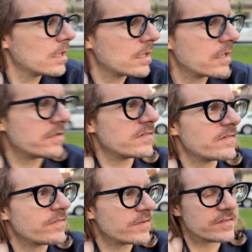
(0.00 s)
Because
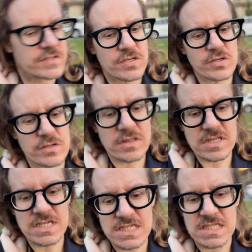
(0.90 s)
if there's two
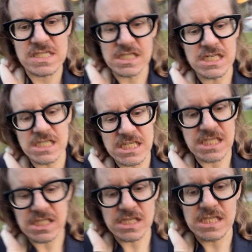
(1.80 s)
things that
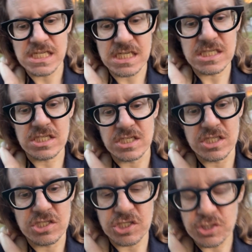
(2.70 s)
I like to
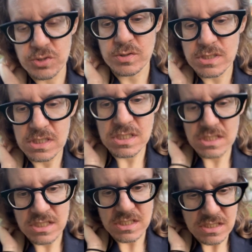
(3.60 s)
do,
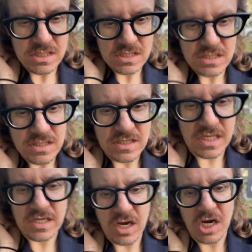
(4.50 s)

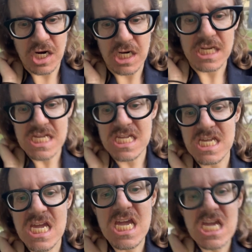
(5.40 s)
they are
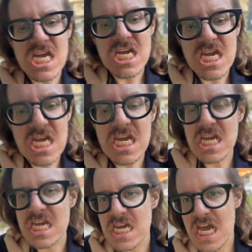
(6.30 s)

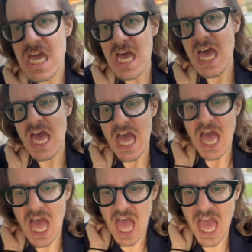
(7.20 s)
Kiki
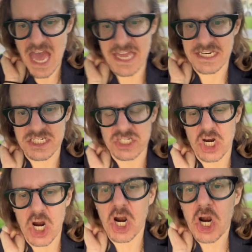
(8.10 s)
and
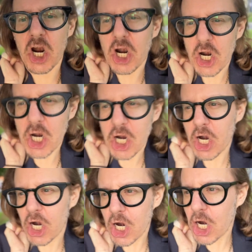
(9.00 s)

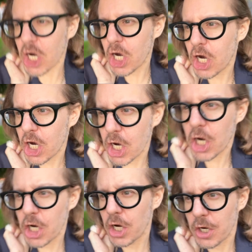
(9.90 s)

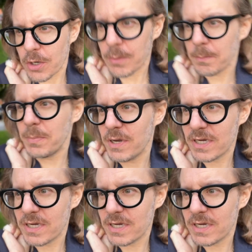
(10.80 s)
Herb.